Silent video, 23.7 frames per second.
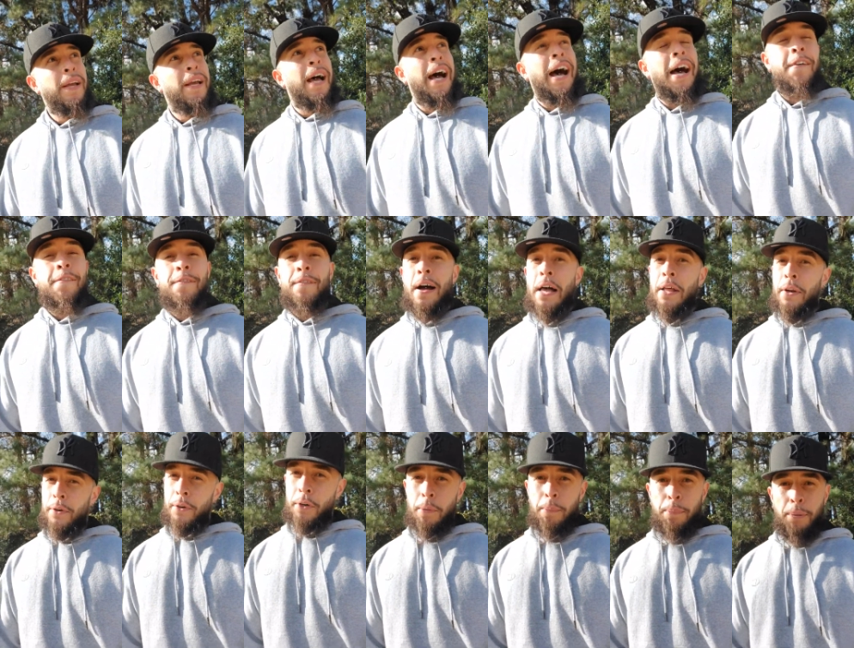I
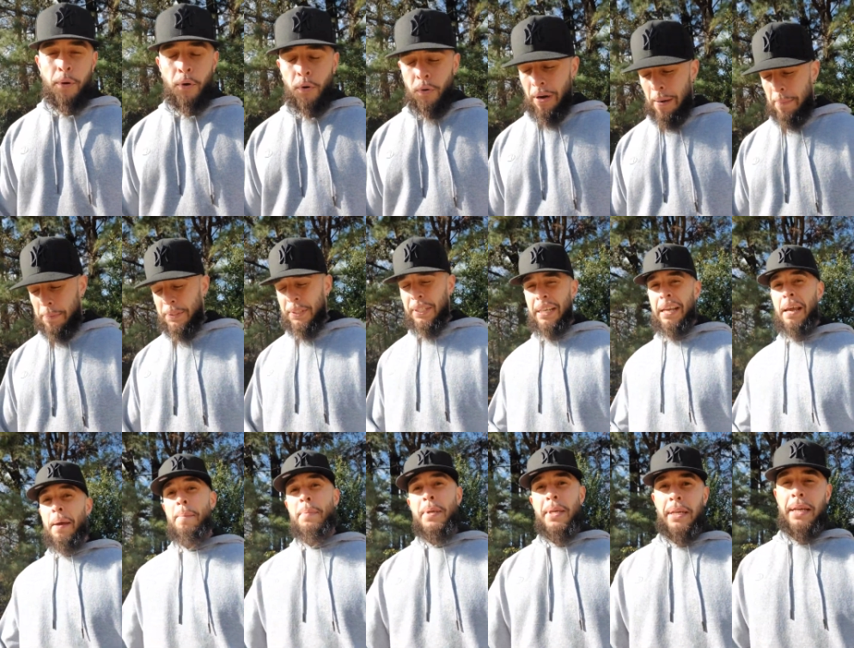followed her program. She
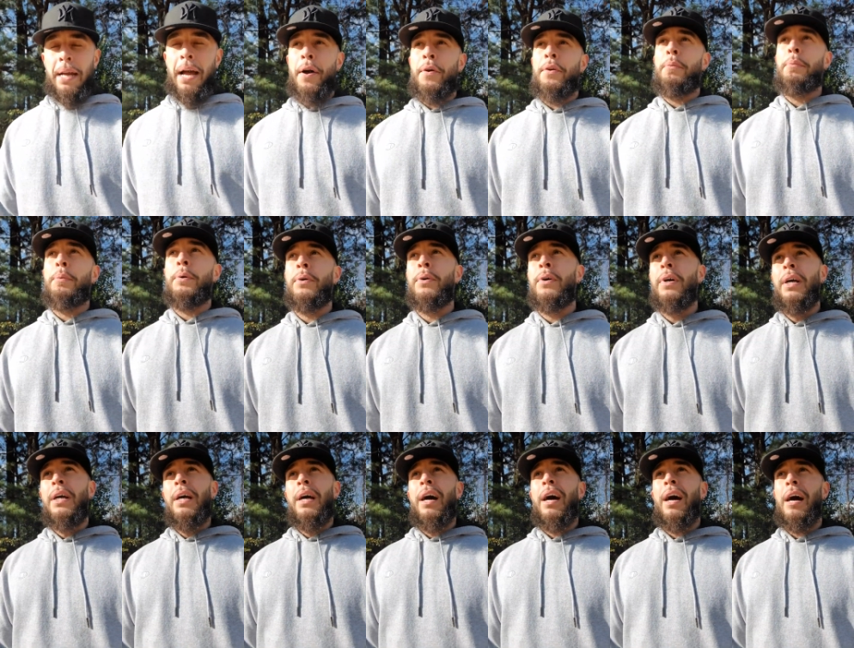kept me accountable.
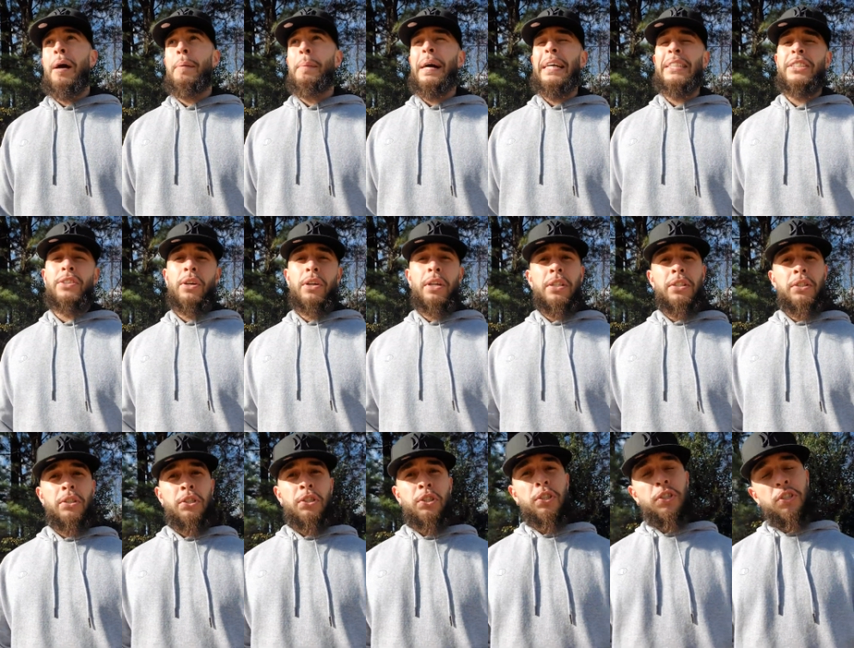I started
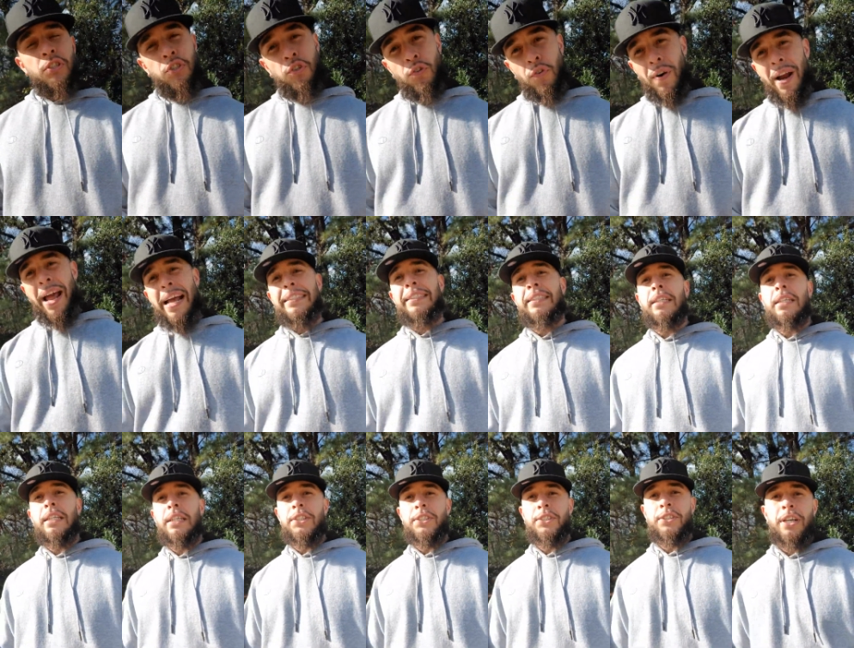to
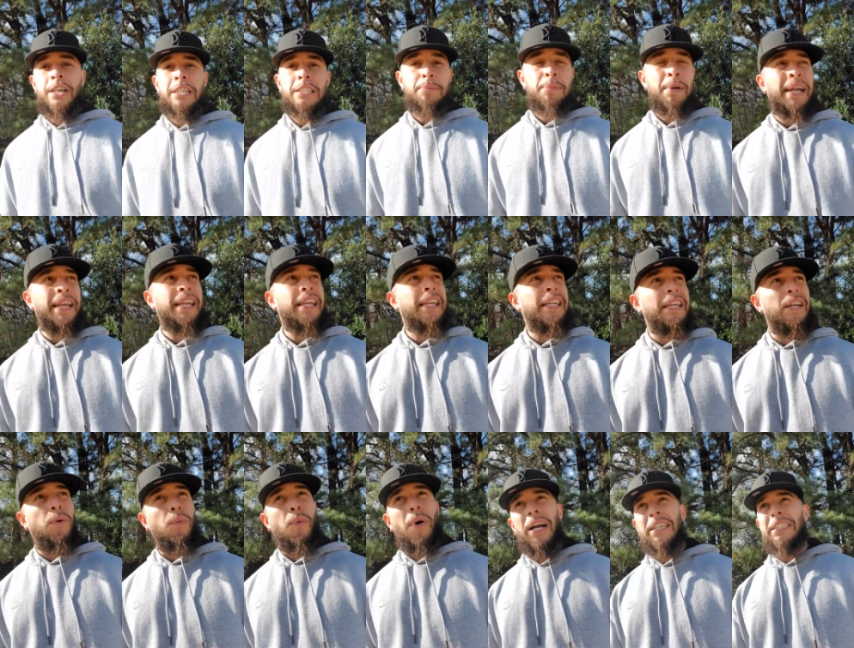drastically change my
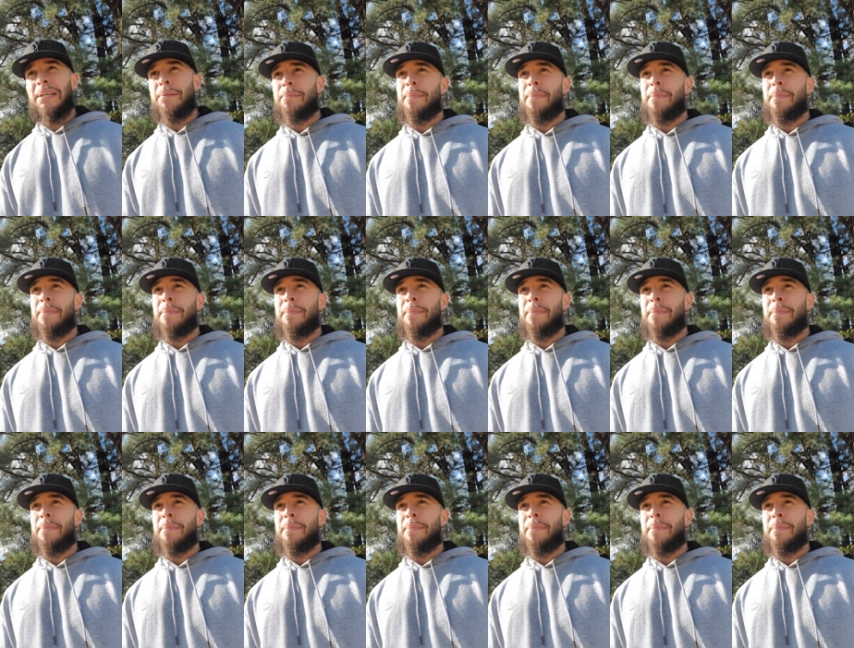eating, watching